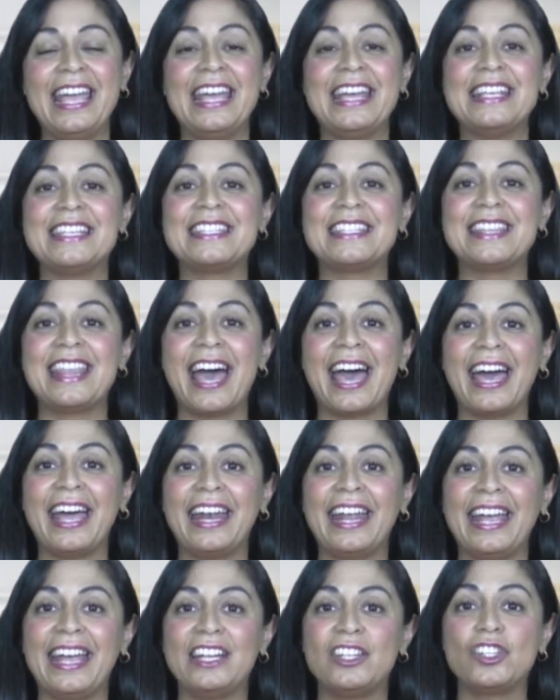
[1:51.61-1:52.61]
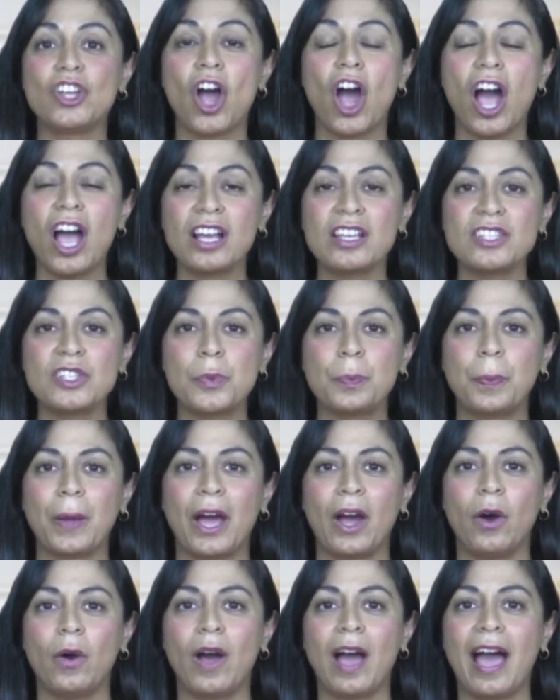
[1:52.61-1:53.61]
is that it talks
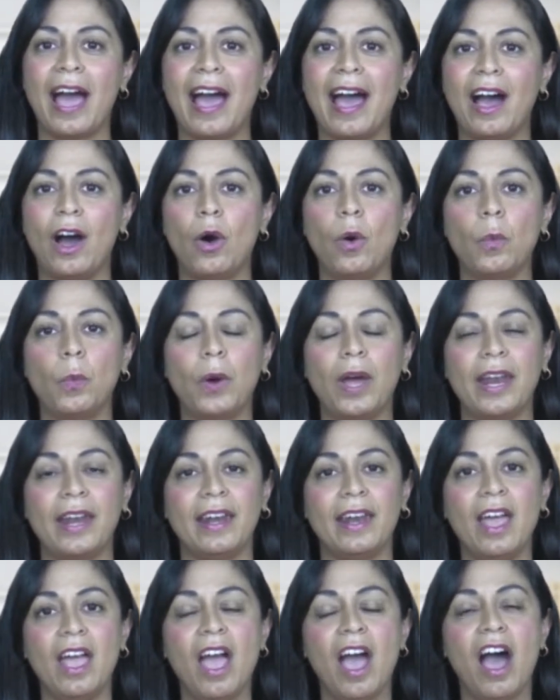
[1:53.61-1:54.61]
about how when